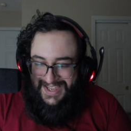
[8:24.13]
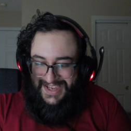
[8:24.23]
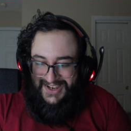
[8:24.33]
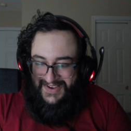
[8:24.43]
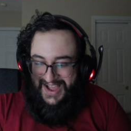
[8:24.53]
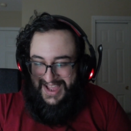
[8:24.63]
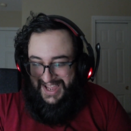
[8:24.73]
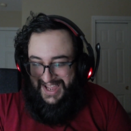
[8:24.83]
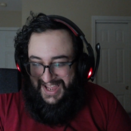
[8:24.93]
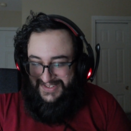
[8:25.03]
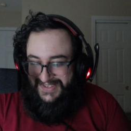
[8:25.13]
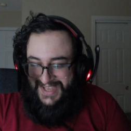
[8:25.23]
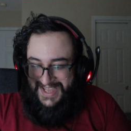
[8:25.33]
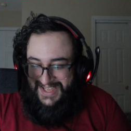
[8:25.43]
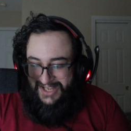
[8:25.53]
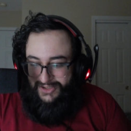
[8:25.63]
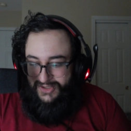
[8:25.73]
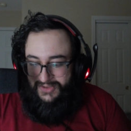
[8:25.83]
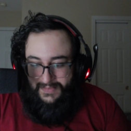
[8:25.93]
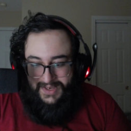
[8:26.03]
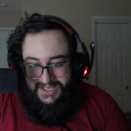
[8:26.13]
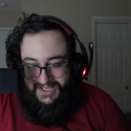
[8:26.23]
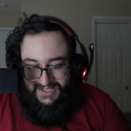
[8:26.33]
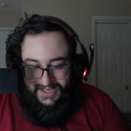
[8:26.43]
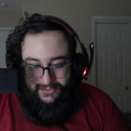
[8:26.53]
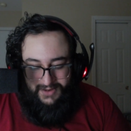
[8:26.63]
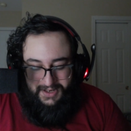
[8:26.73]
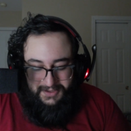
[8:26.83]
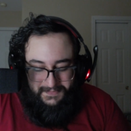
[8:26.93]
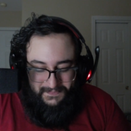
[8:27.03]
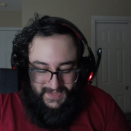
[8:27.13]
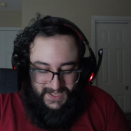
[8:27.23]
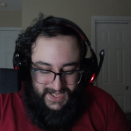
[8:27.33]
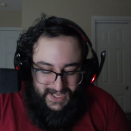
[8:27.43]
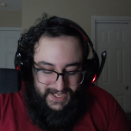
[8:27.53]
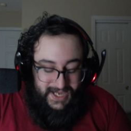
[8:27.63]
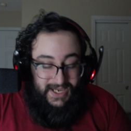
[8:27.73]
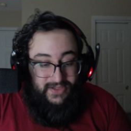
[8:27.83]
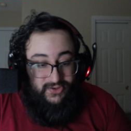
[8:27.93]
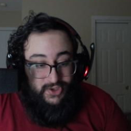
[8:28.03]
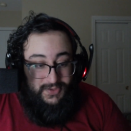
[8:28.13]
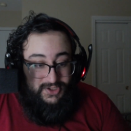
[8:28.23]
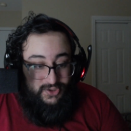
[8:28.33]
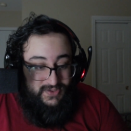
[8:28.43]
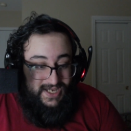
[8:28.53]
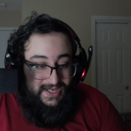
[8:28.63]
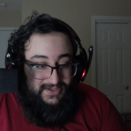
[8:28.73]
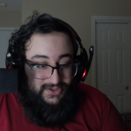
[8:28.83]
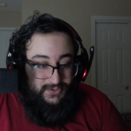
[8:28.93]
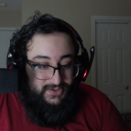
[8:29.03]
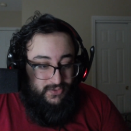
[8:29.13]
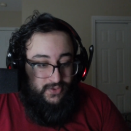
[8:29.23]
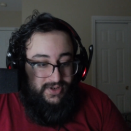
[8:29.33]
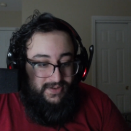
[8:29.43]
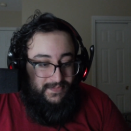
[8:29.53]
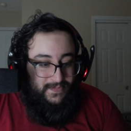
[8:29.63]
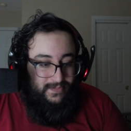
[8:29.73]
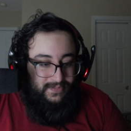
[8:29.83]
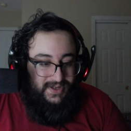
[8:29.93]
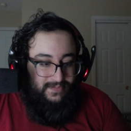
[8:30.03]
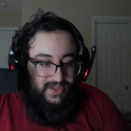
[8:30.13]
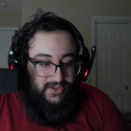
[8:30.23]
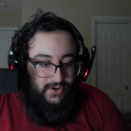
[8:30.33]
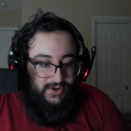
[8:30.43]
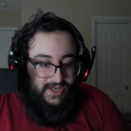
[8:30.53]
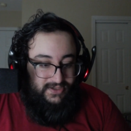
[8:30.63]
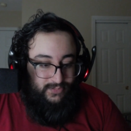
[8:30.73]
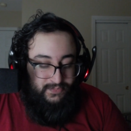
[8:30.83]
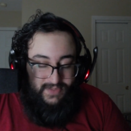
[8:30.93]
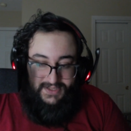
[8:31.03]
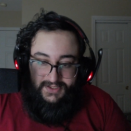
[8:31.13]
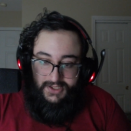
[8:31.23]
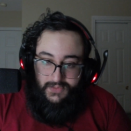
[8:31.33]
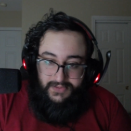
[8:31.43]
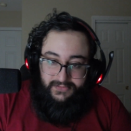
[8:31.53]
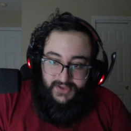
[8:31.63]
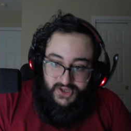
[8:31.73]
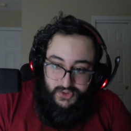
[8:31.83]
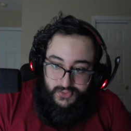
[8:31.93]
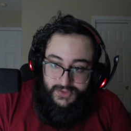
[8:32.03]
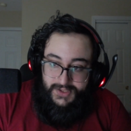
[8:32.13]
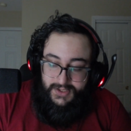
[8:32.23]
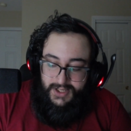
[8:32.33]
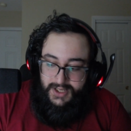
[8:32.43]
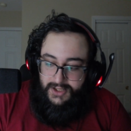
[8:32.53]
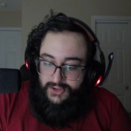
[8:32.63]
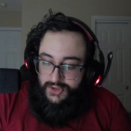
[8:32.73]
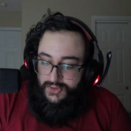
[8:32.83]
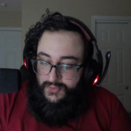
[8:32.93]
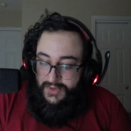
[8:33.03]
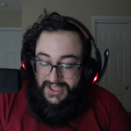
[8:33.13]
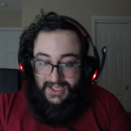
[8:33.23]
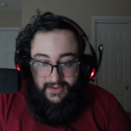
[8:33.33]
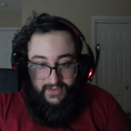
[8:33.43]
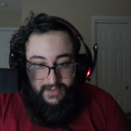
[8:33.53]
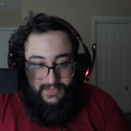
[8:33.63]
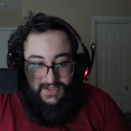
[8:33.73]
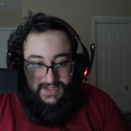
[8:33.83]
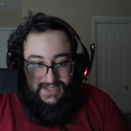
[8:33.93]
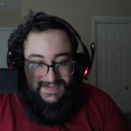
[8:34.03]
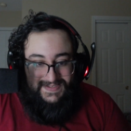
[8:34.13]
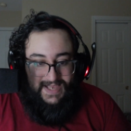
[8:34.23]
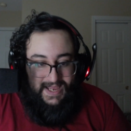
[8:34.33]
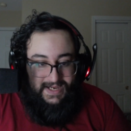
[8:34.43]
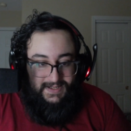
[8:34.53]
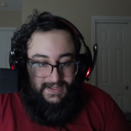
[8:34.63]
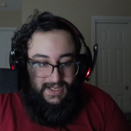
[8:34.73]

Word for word: you know, I, I just I just took the money and ran. Again, there's always two sides to a story, but Mithyard has basically refused to give up his side.